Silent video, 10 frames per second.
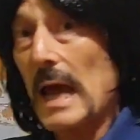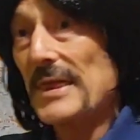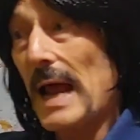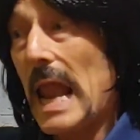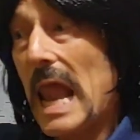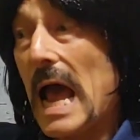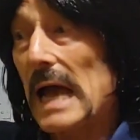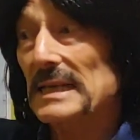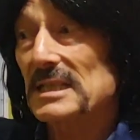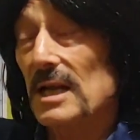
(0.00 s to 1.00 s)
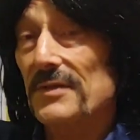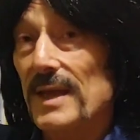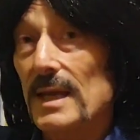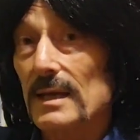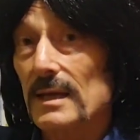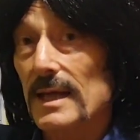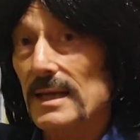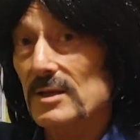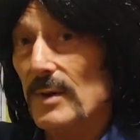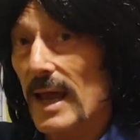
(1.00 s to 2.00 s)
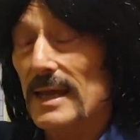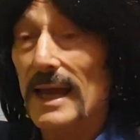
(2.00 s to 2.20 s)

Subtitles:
the last thing they say.